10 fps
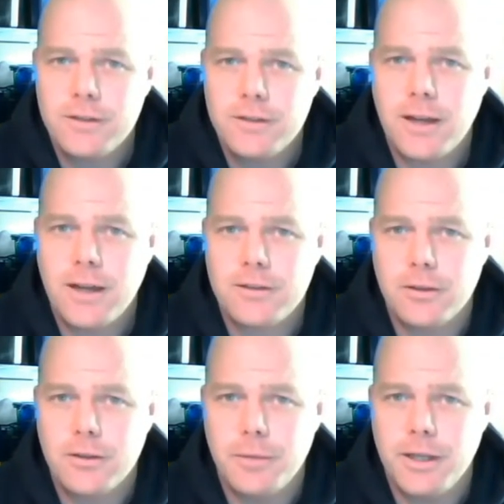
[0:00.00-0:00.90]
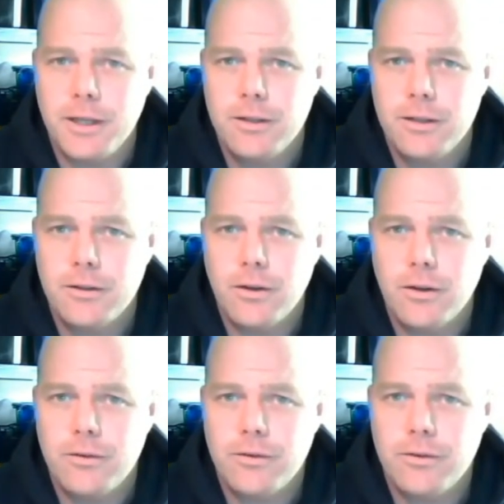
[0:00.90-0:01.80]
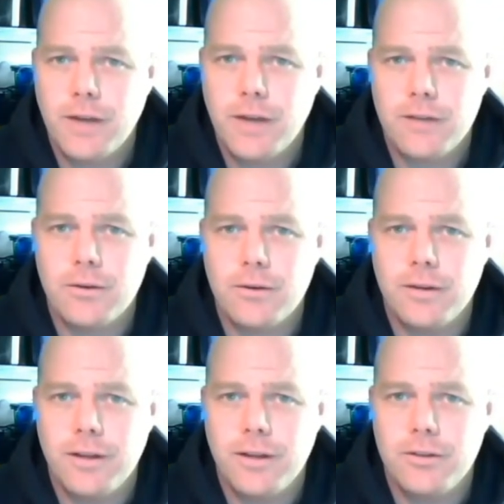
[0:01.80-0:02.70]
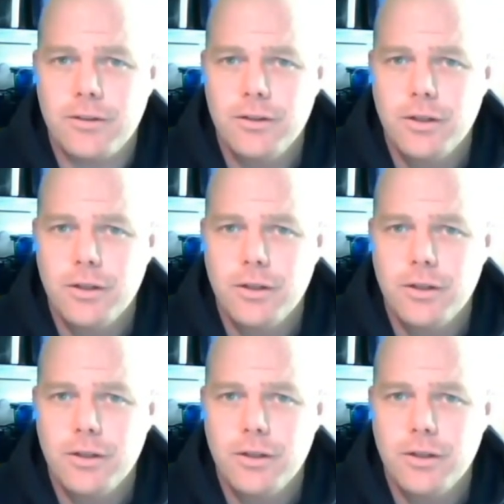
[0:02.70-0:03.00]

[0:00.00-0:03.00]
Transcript: taxonomy of categorization,